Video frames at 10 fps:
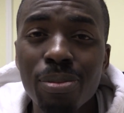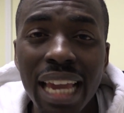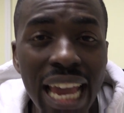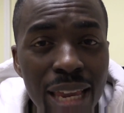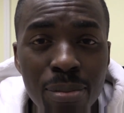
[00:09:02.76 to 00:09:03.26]

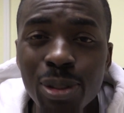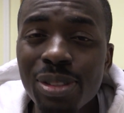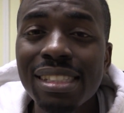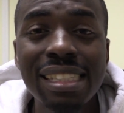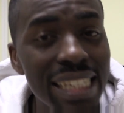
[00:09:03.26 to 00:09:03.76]
be able
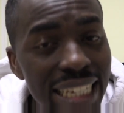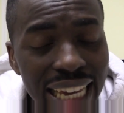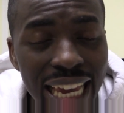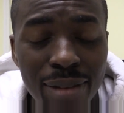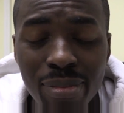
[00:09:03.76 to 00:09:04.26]
to seek
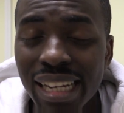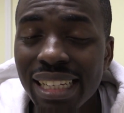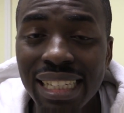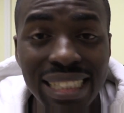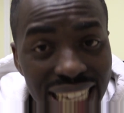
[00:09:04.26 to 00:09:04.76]
him in
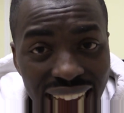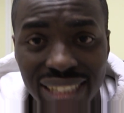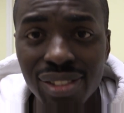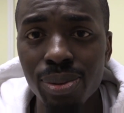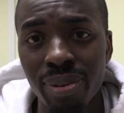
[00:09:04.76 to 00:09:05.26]
an
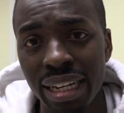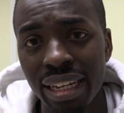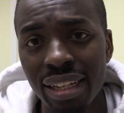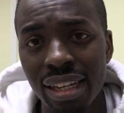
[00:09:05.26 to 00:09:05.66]
intense way.